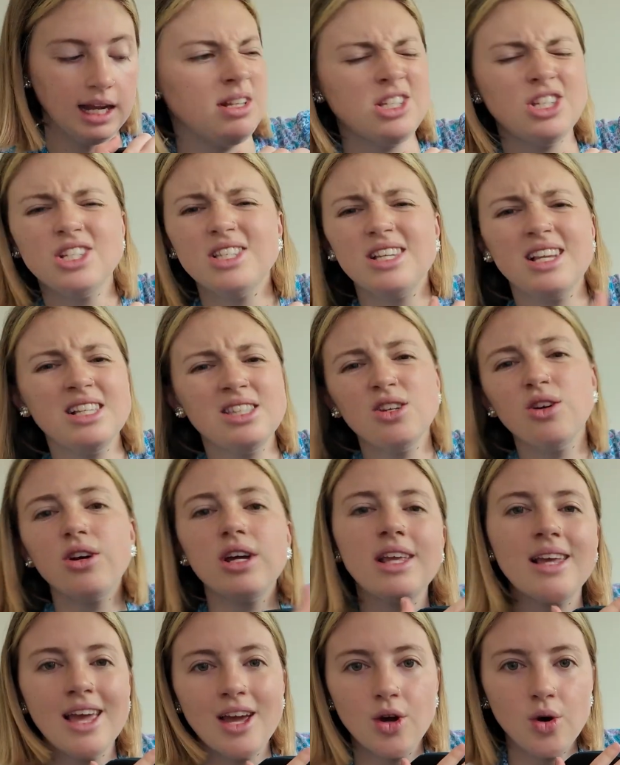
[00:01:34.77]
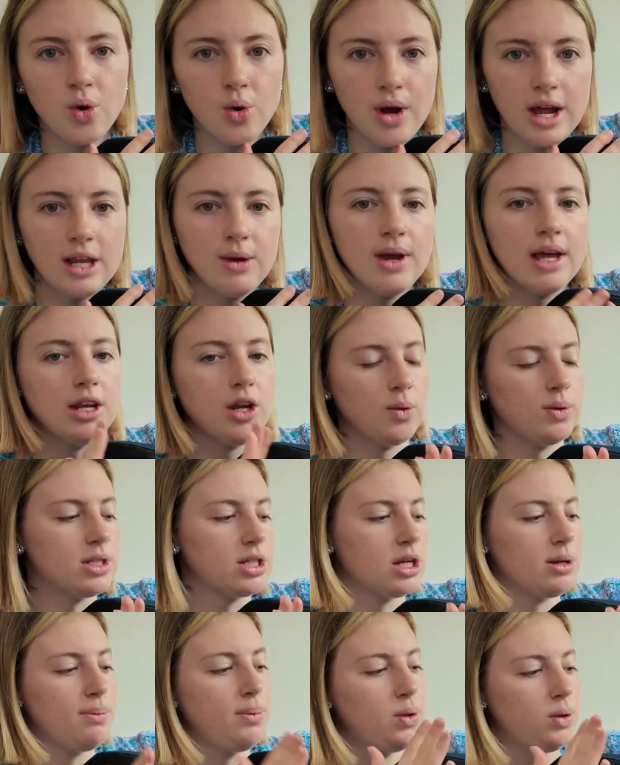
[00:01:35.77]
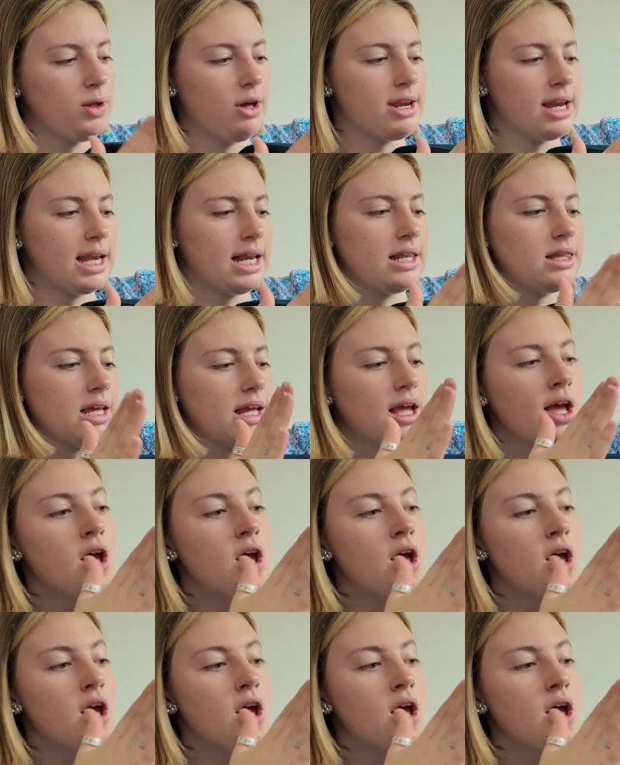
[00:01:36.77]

it's not going to get caught anywhere. No one's going to pull it on anything.